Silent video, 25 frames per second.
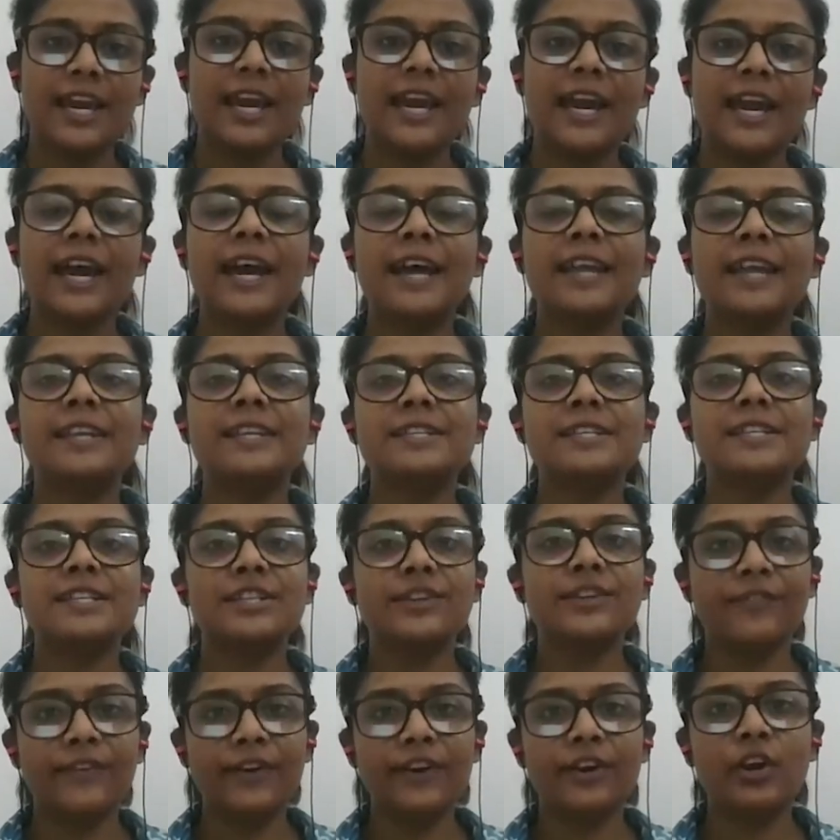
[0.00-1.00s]
and
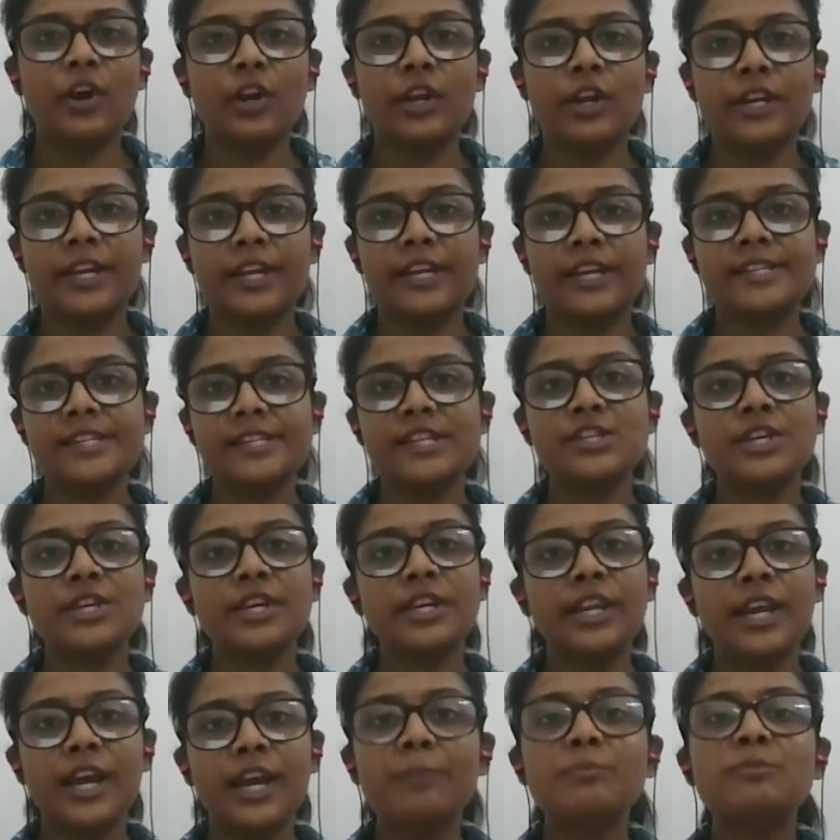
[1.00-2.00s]
different
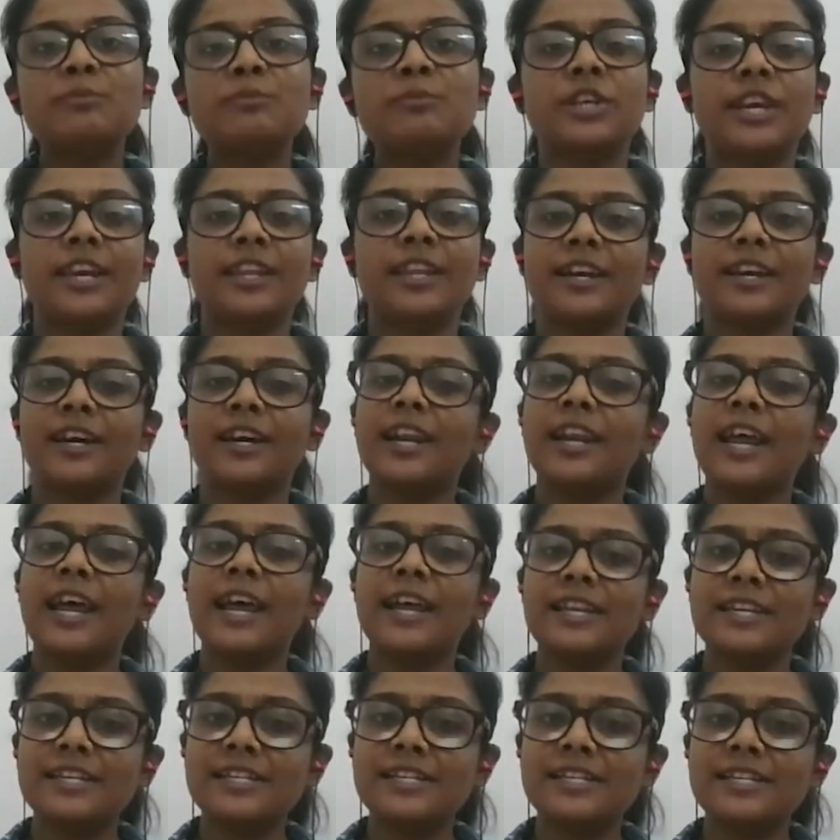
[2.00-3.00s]
organizations come together
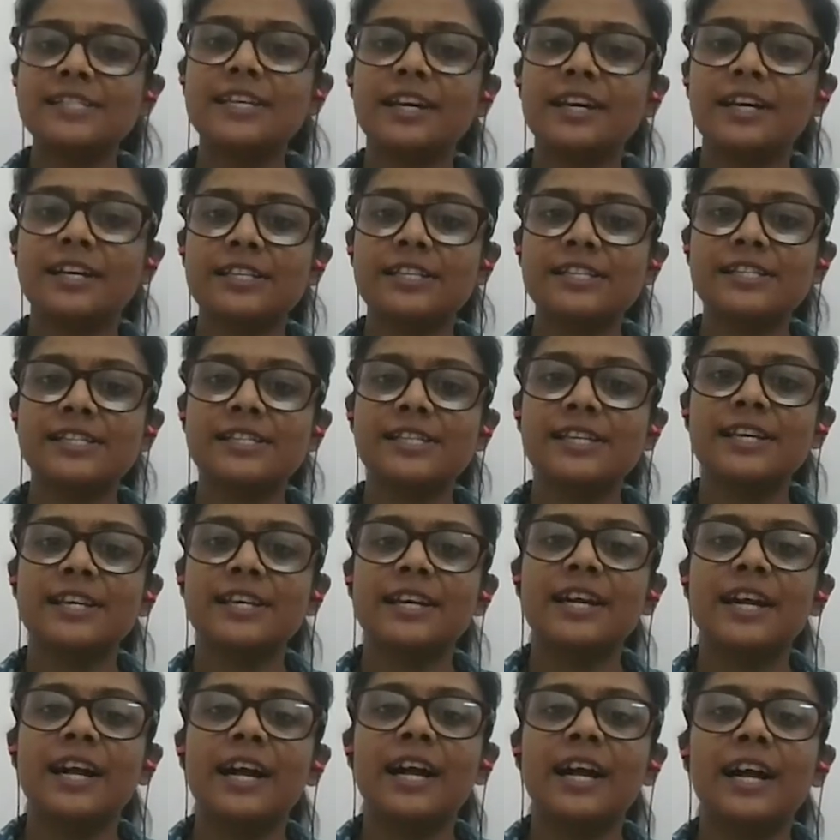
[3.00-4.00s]
and discuss
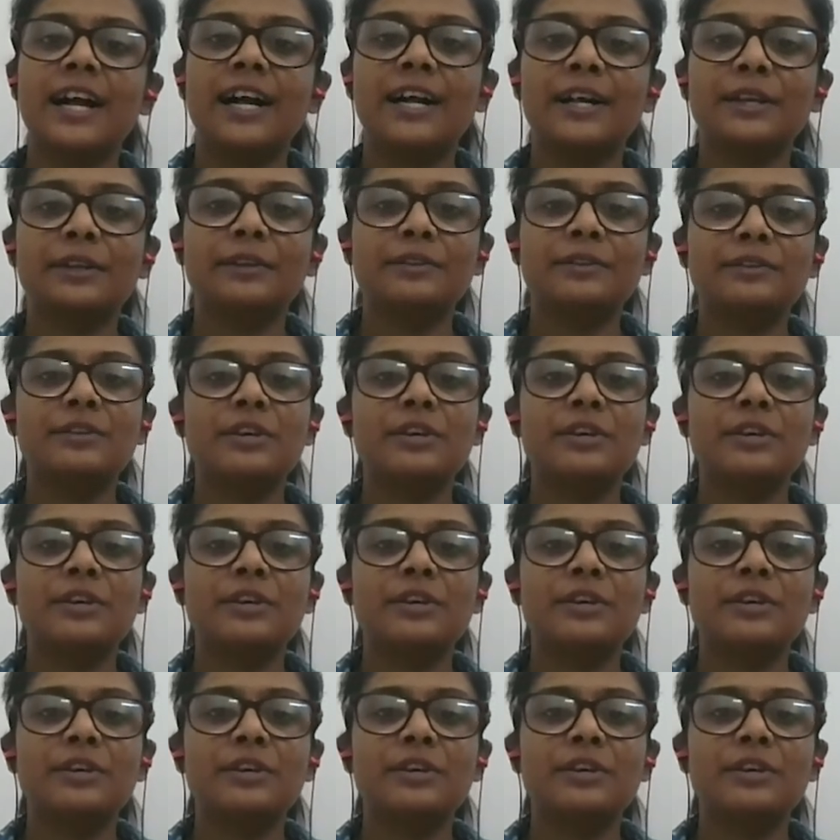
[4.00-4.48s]
uh,